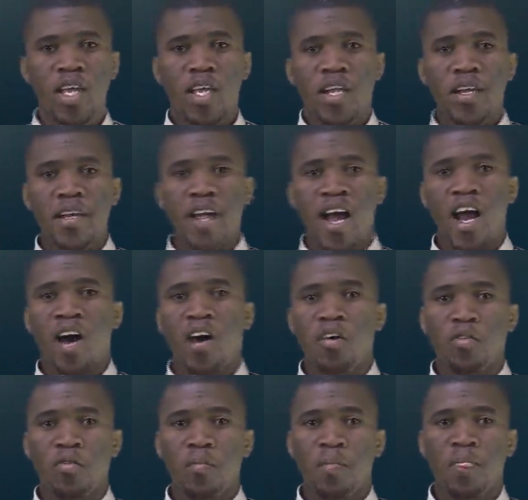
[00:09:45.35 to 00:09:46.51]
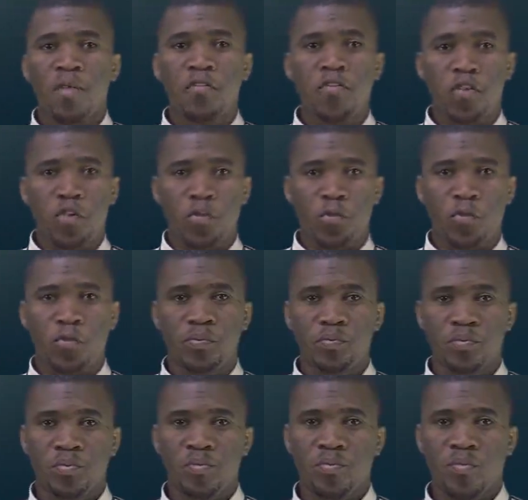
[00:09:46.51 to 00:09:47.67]
Now for you,
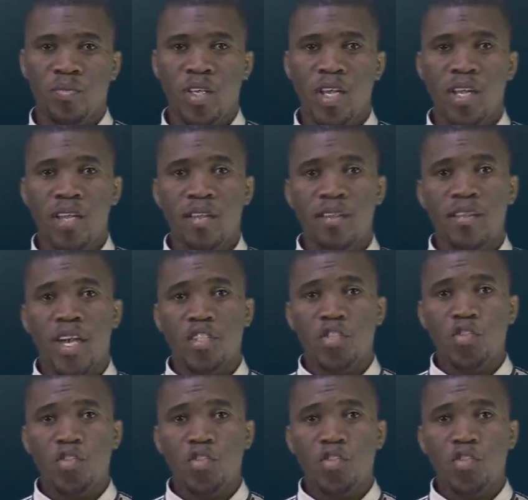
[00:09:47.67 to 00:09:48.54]
that